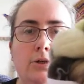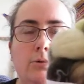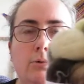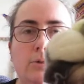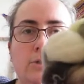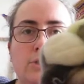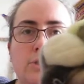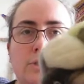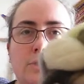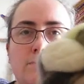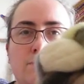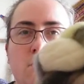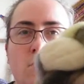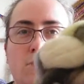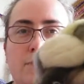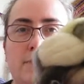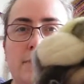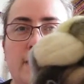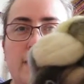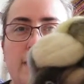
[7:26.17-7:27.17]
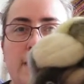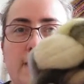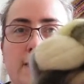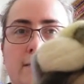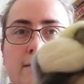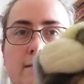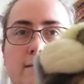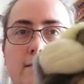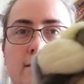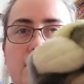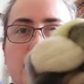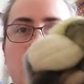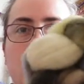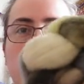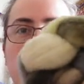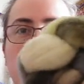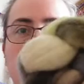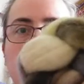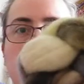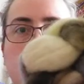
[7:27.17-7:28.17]
which is mossy
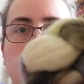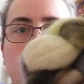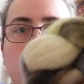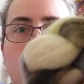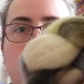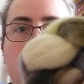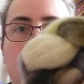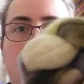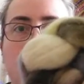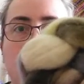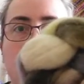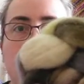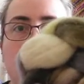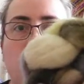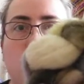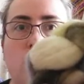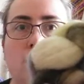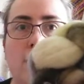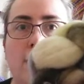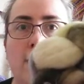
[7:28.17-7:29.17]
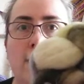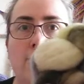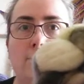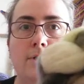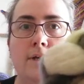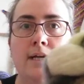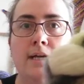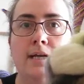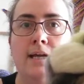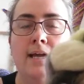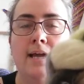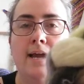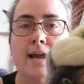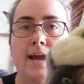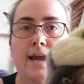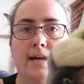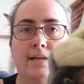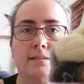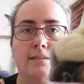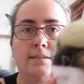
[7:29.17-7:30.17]
colours against brown
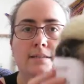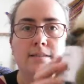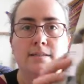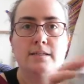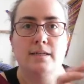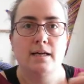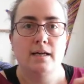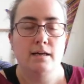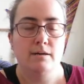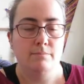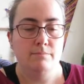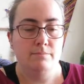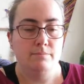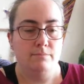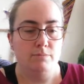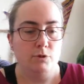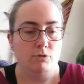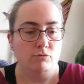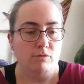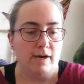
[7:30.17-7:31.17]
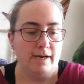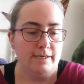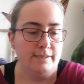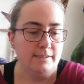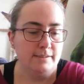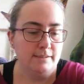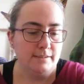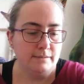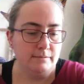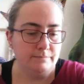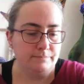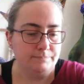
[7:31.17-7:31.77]
and greys.